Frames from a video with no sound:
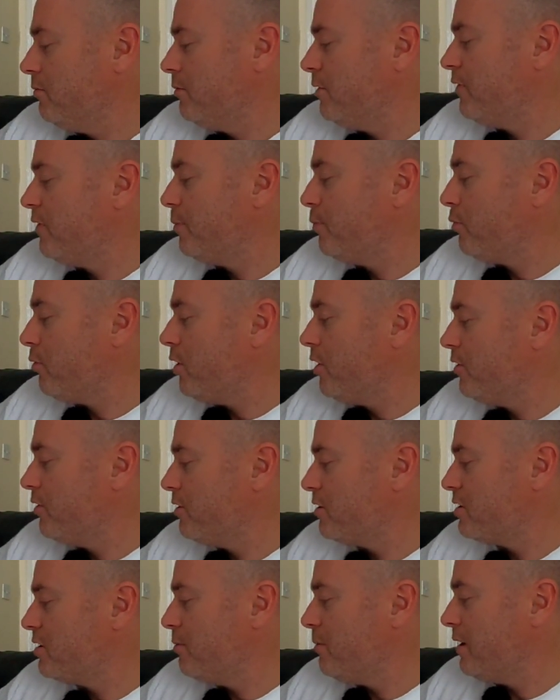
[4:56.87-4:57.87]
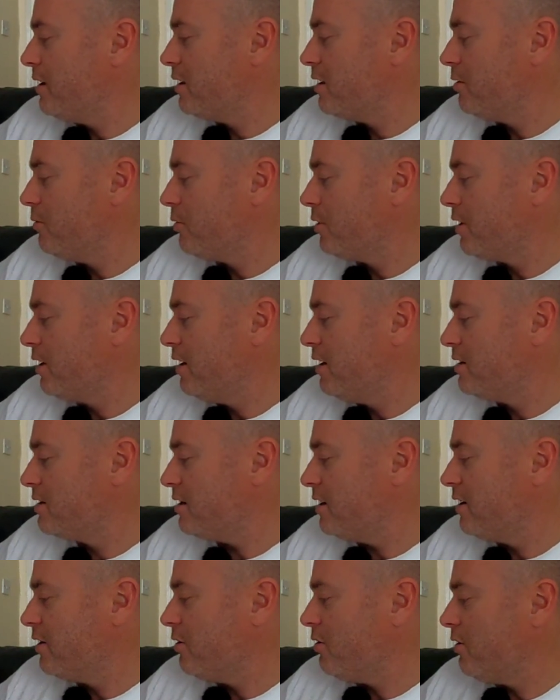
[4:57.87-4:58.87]
with the brininess that make it what it is.
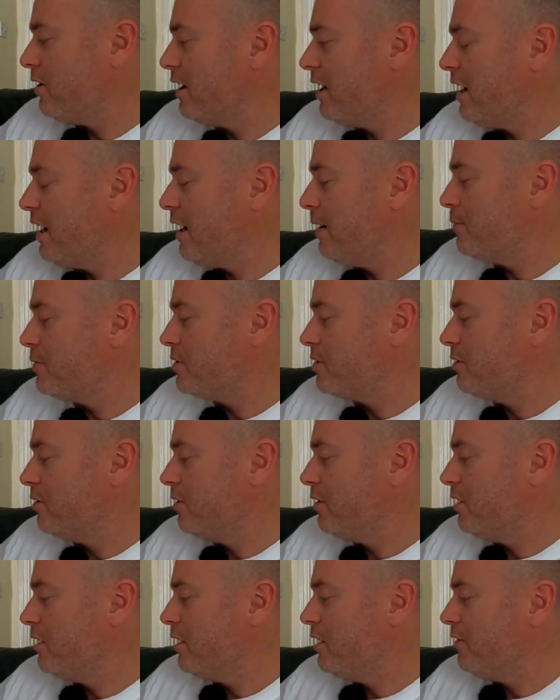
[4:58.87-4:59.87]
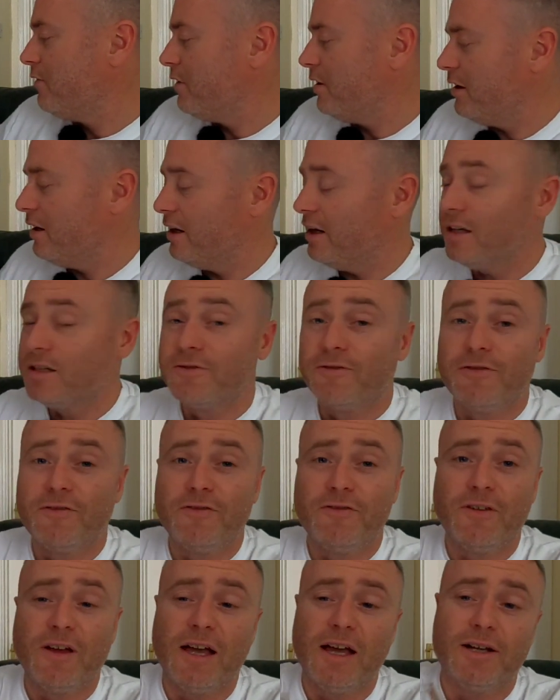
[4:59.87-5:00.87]
And I absolutely love it. It is
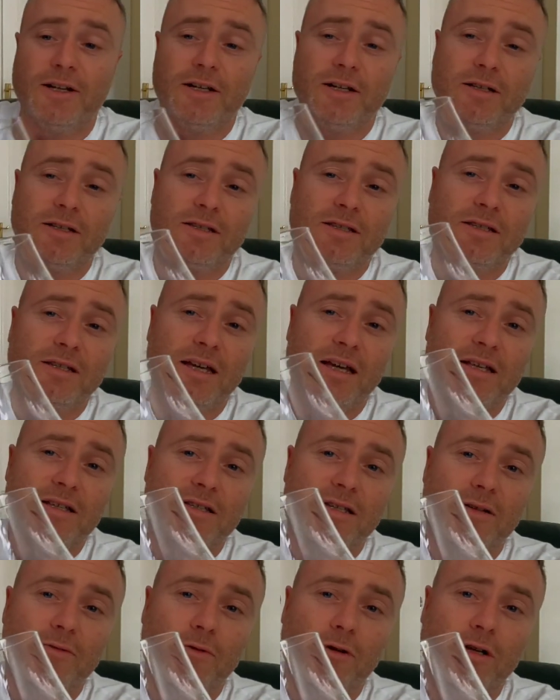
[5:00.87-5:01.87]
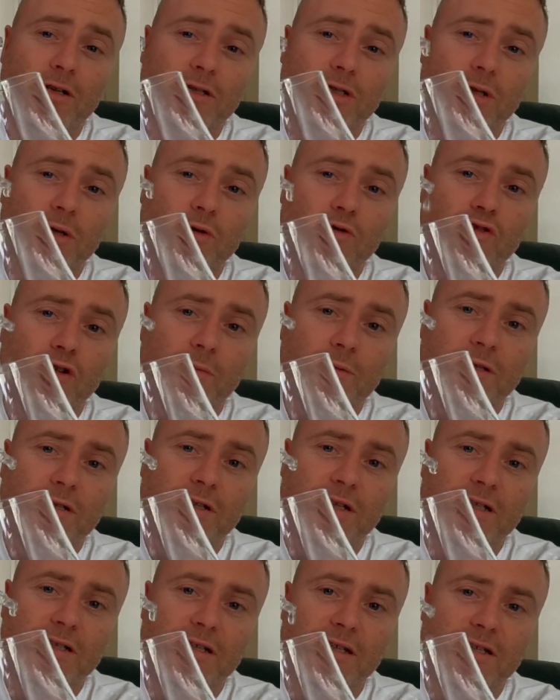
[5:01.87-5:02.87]
fantastic. Right, two drops in
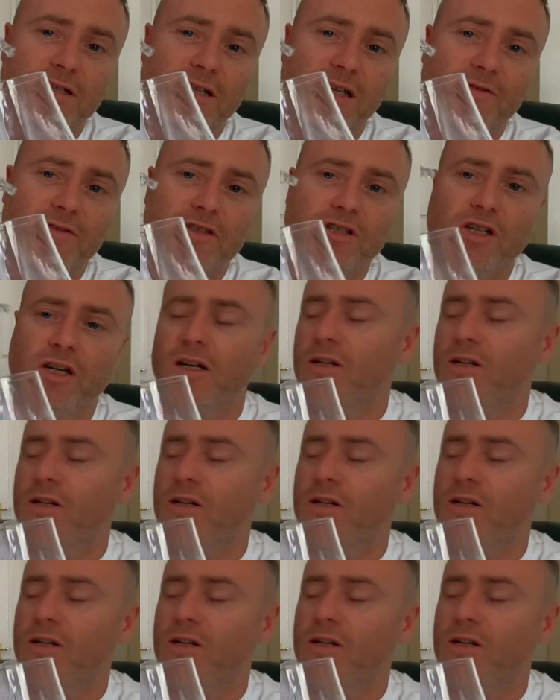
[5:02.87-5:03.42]
this. Let's see if it